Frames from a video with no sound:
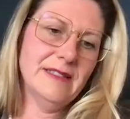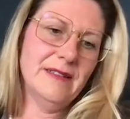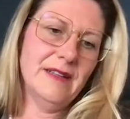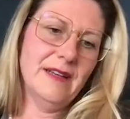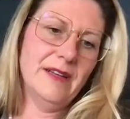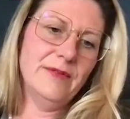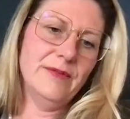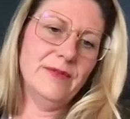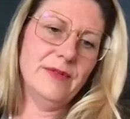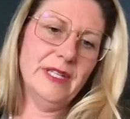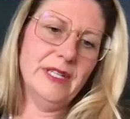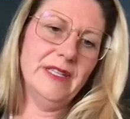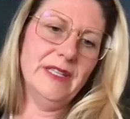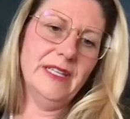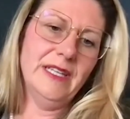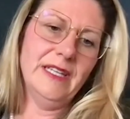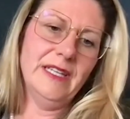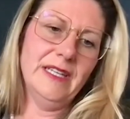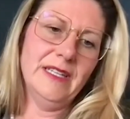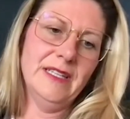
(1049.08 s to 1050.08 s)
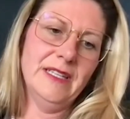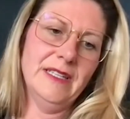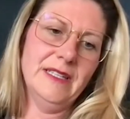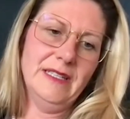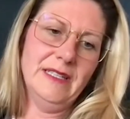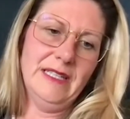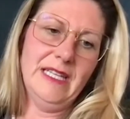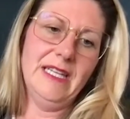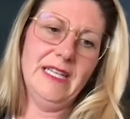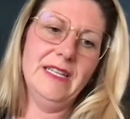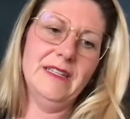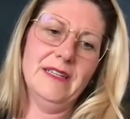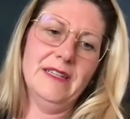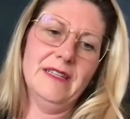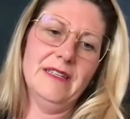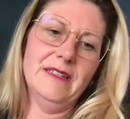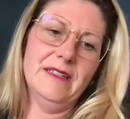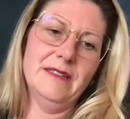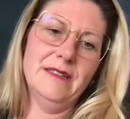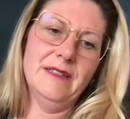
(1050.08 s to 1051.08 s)
I really
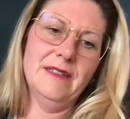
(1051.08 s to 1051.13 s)
needed